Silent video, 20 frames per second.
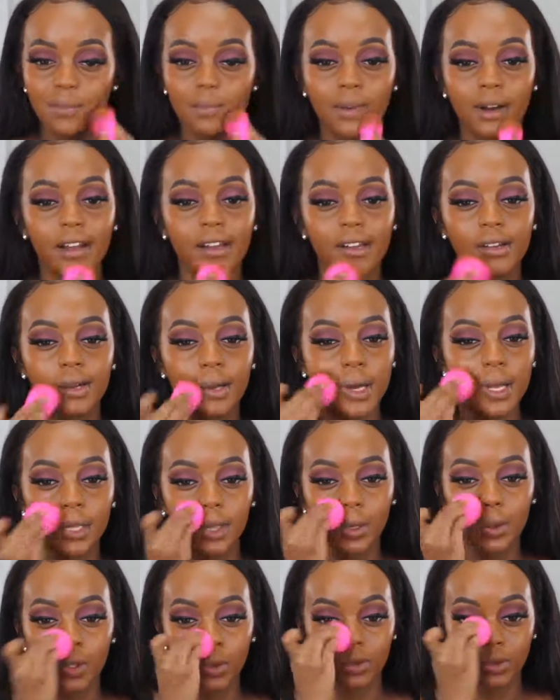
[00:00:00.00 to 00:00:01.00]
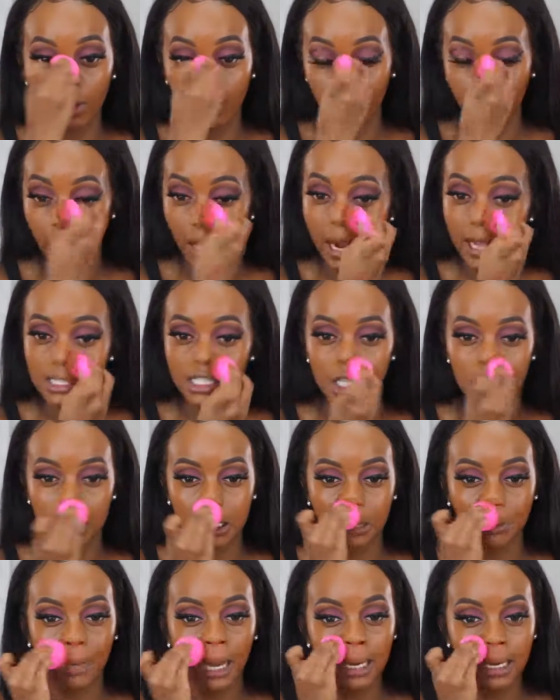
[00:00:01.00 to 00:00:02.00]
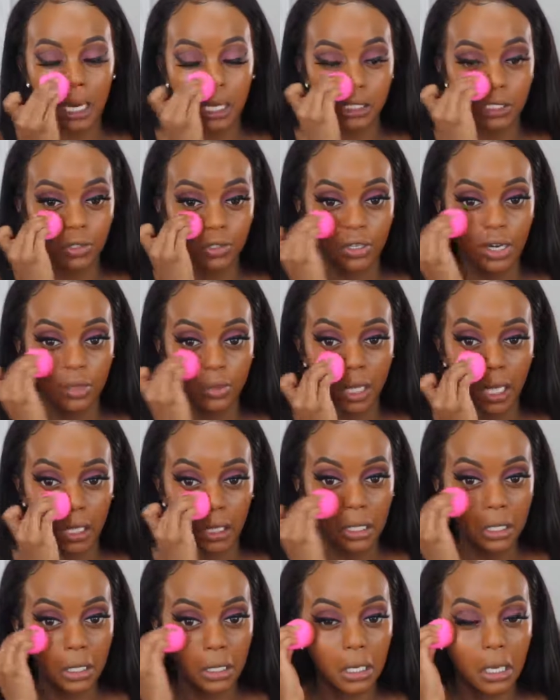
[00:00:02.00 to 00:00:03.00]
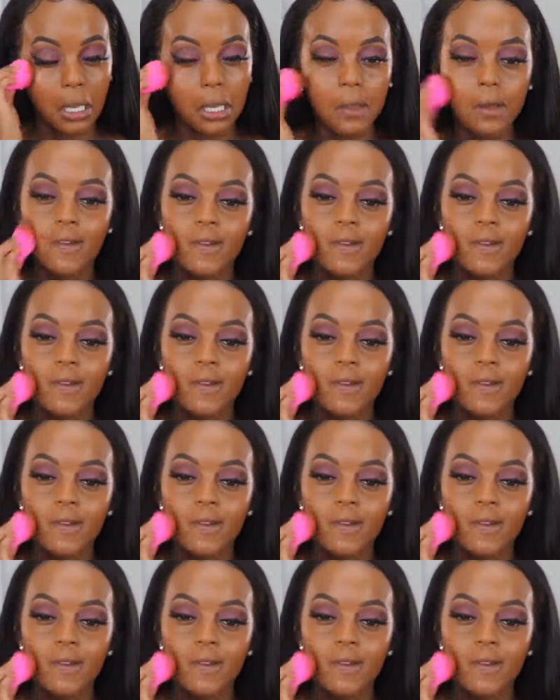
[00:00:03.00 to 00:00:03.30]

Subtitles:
But through the process, it might not turn out that good.